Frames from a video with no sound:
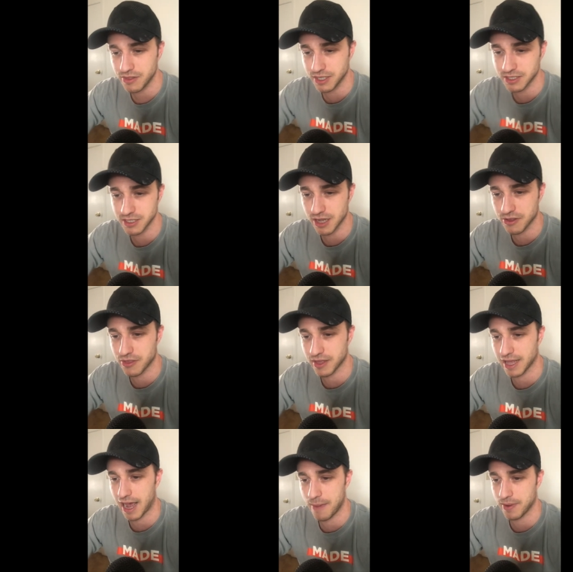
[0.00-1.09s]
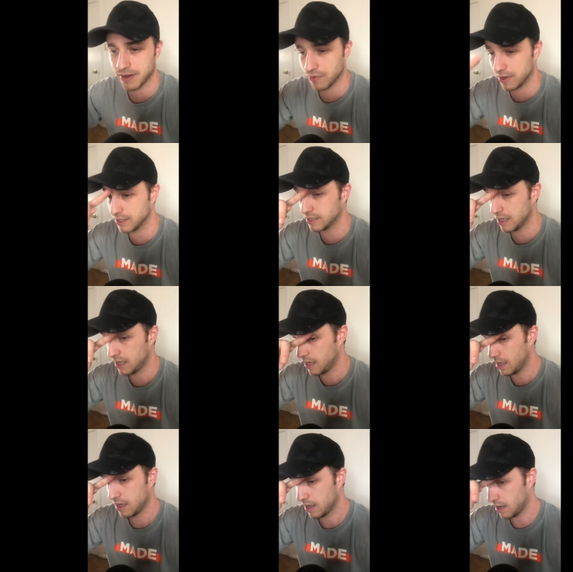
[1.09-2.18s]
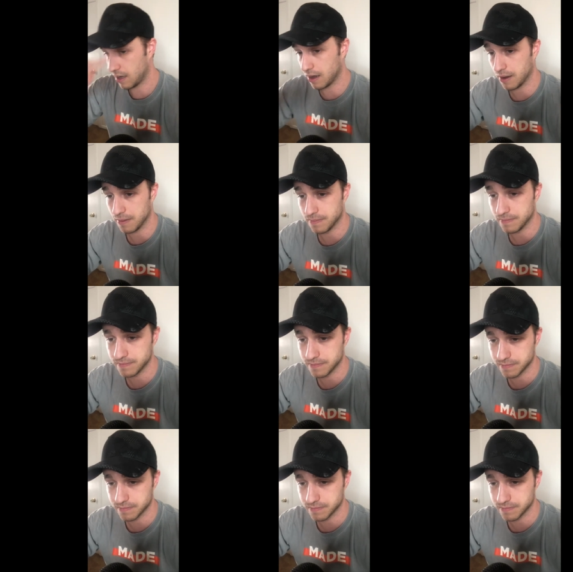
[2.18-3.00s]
This is the other thing that happened was um,